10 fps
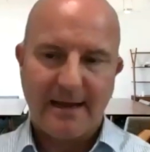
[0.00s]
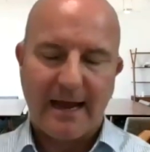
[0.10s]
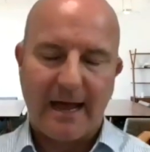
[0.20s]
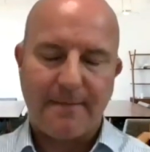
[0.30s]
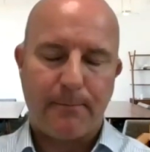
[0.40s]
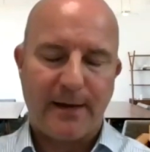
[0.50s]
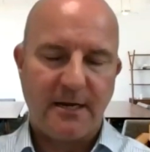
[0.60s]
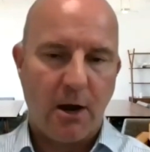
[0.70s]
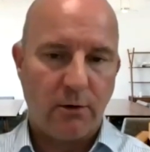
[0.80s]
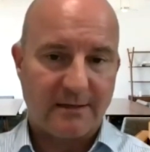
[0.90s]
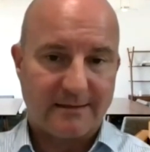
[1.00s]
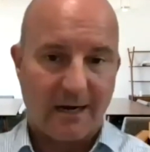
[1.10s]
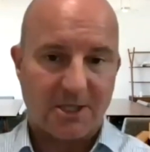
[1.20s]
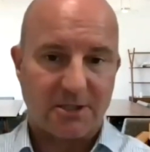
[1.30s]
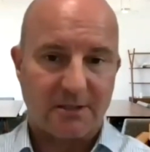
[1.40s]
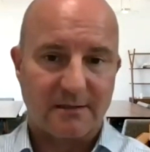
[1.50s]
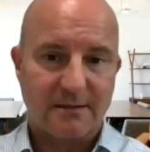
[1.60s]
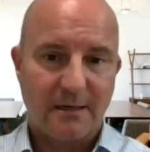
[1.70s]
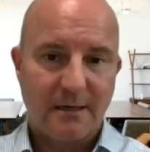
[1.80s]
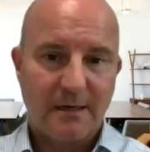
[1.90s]
and there'll be no
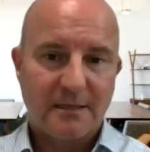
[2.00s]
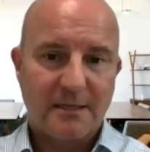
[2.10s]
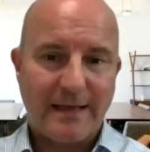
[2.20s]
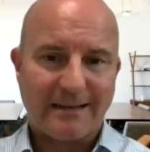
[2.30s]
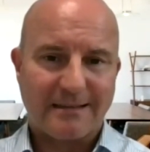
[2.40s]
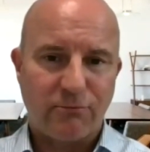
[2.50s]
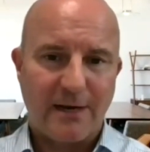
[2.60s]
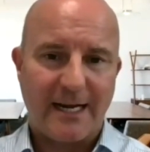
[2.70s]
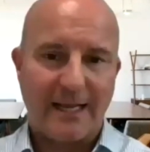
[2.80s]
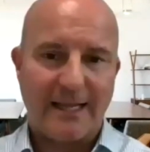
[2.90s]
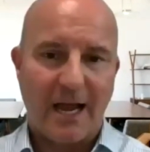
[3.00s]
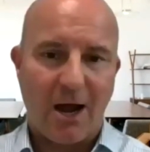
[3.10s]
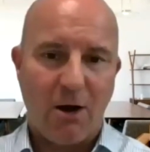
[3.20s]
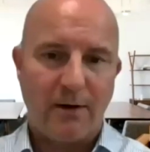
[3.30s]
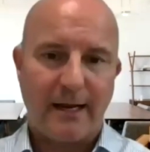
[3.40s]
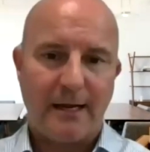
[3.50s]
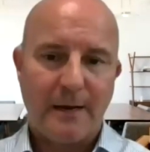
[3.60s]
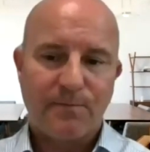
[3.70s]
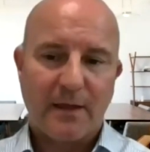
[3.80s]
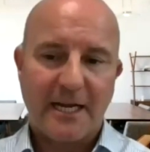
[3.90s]
deductions. So that's really the only
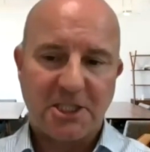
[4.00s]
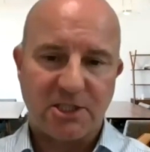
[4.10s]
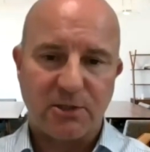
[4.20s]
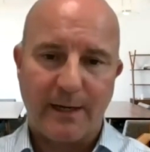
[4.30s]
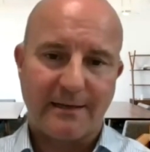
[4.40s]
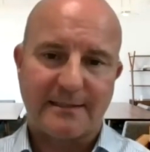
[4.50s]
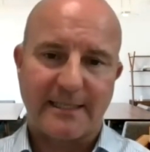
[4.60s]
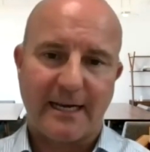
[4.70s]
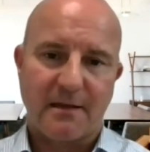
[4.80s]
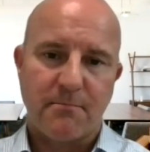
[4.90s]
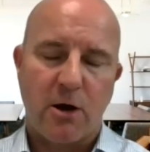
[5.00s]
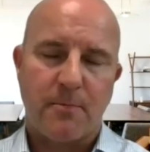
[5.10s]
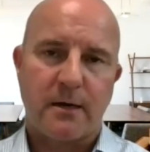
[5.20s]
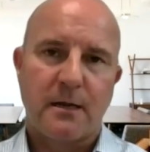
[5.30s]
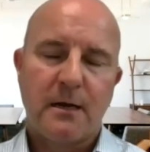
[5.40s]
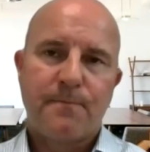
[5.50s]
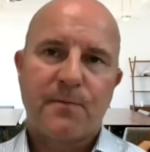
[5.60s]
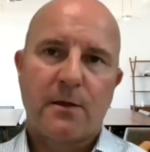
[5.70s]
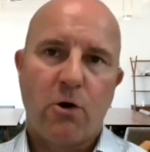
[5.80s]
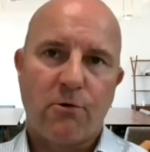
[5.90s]
issue we can see at the moment.
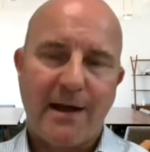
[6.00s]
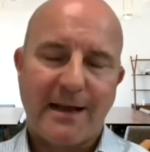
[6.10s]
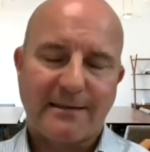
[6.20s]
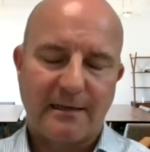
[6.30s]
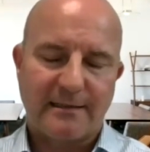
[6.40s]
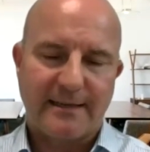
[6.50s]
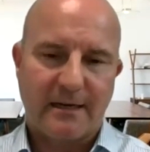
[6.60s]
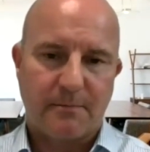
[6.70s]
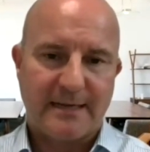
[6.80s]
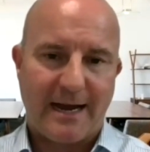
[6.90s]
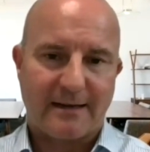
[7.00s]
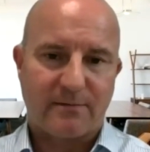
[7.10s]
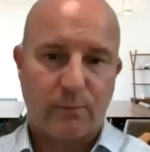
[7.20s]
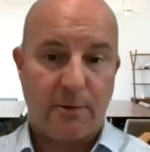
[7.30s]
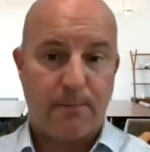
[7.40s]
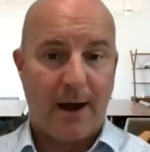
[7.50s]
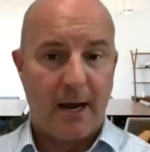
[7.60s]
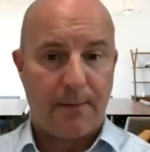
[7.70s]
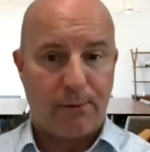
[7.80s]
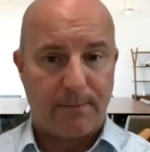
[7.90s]
Non-residence income tax, when you buy
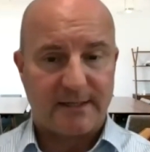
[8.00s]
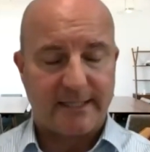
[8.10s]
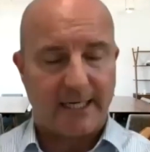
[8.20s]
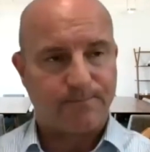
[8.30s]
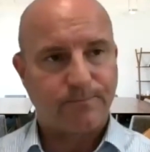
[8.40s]
a property,